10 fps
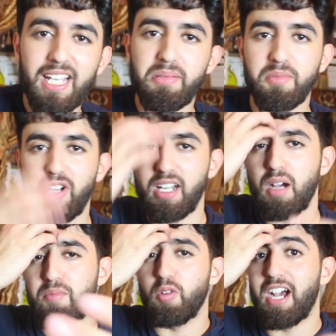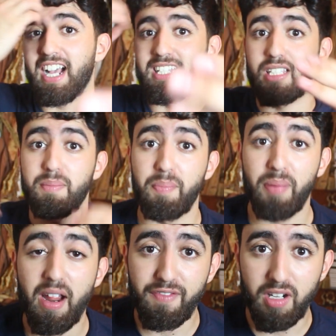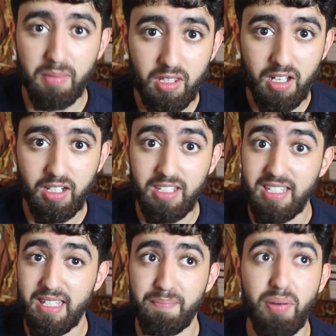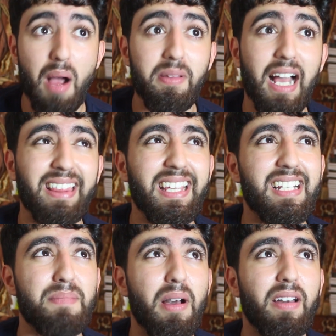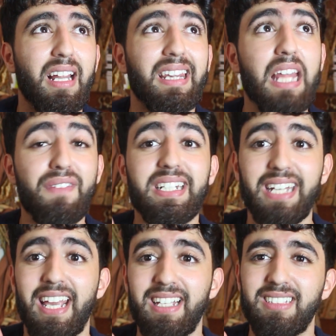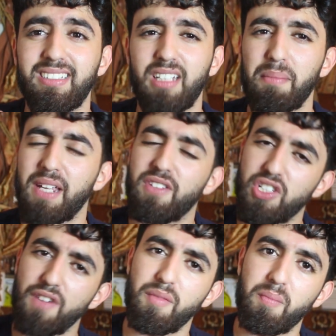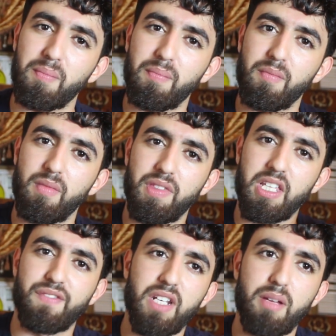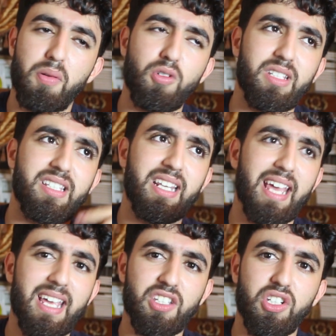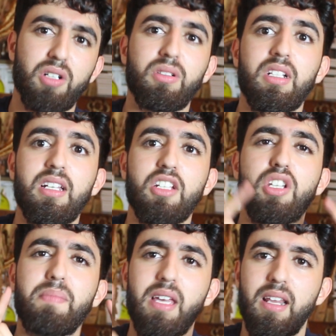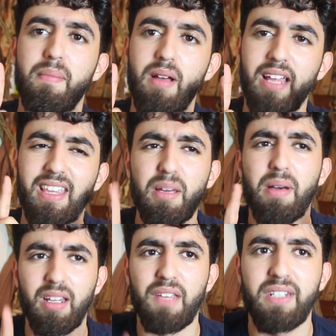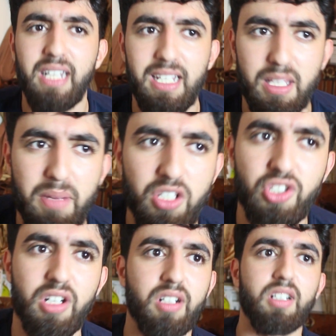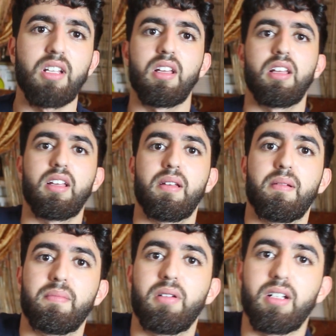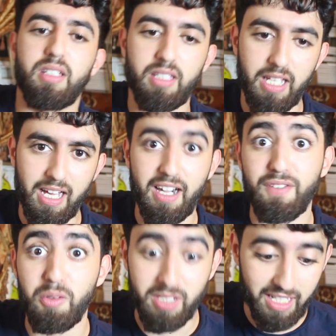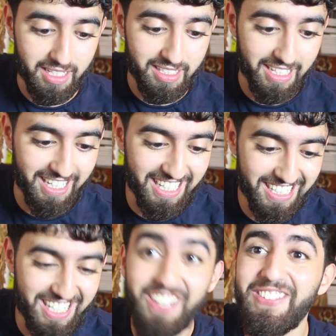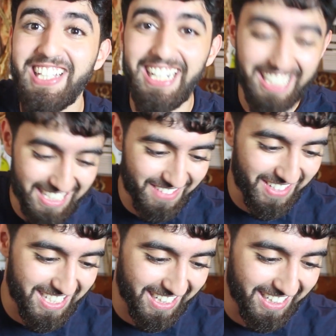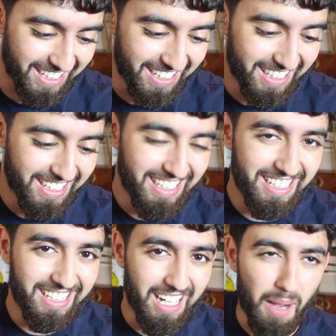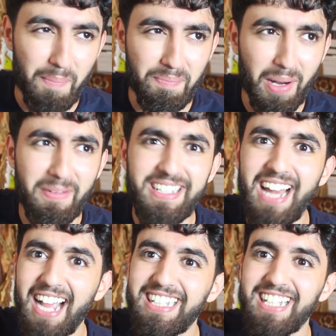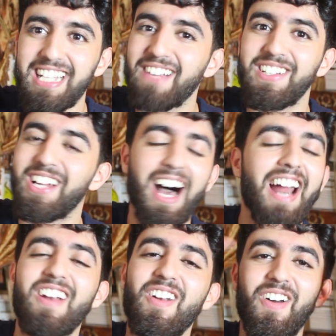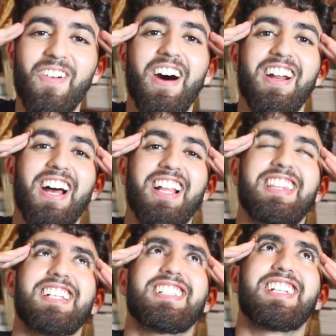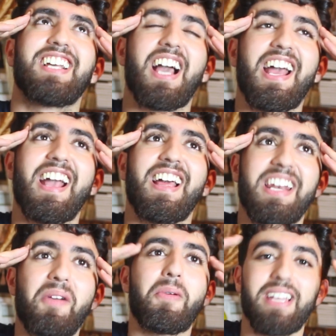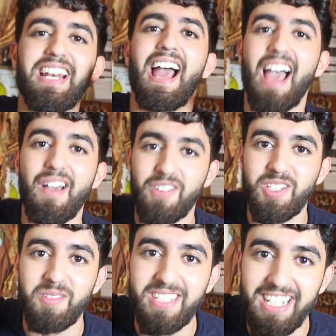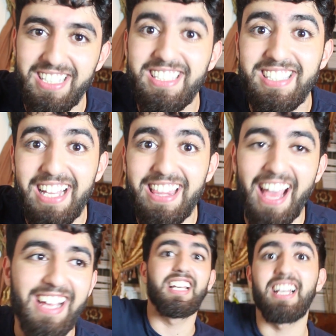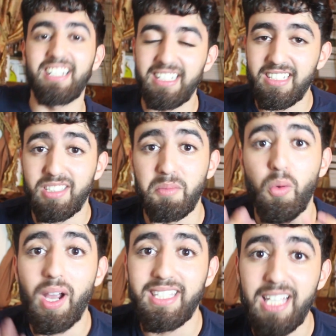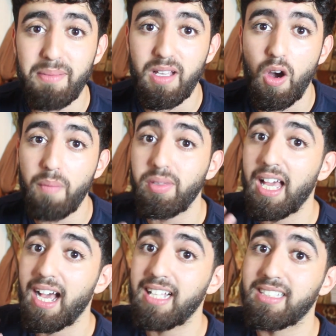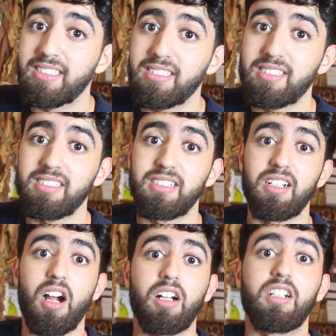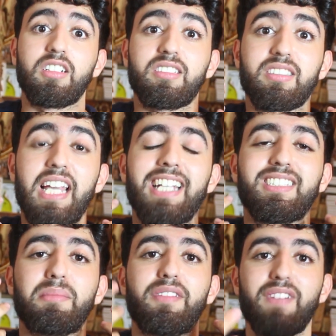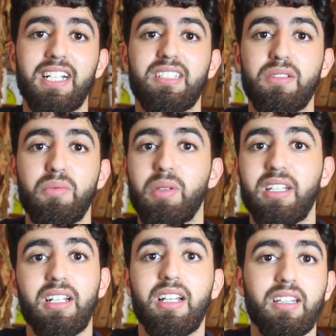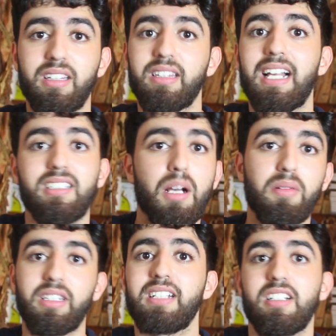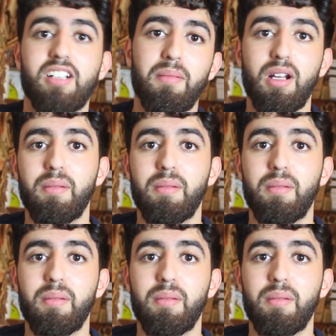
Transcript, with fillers: tips I'm trying to help you guys to prepare for Ramadan because it's probably, I think it's about in 11 days. I'm not even sure from this video posting today, so should be in, a, I think about 11 days. I'm not sure. But yeah, I don't even know what today's date is, to be honest. Let me check it. Probably nine days. I don't even know. I don't know. I, don't, I think it's like in a week and a half or some shit. Let's just say that. Yeah, these are some quick tips. I hope you guys are gonna take some advice within the next couple days that's coming